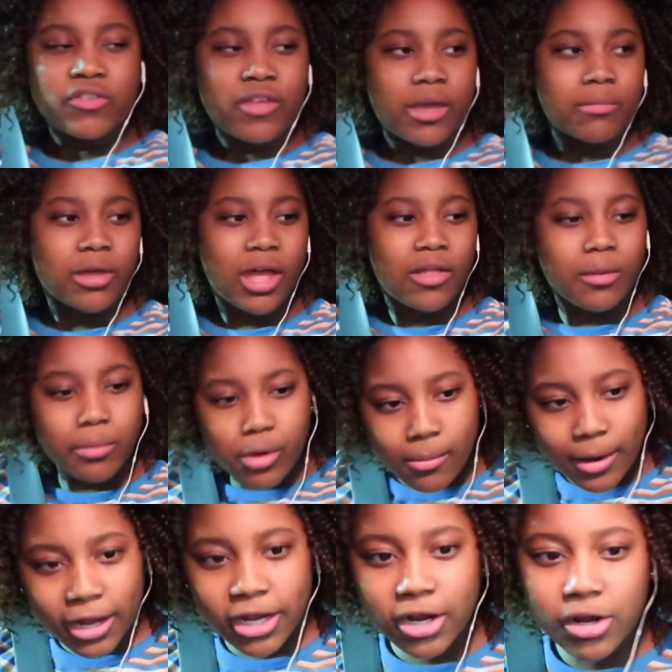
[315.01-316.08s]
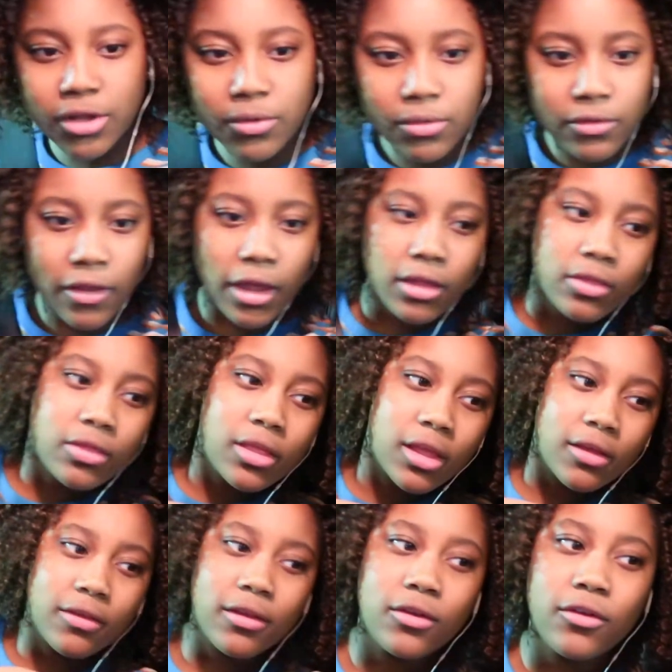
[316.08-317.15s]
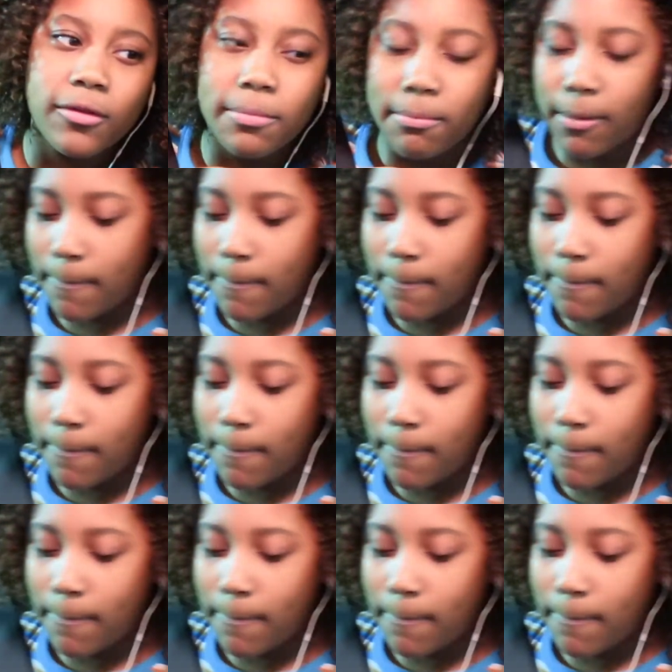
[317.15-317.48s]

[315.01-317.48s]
same guy that pulled my hair, he was like this. He just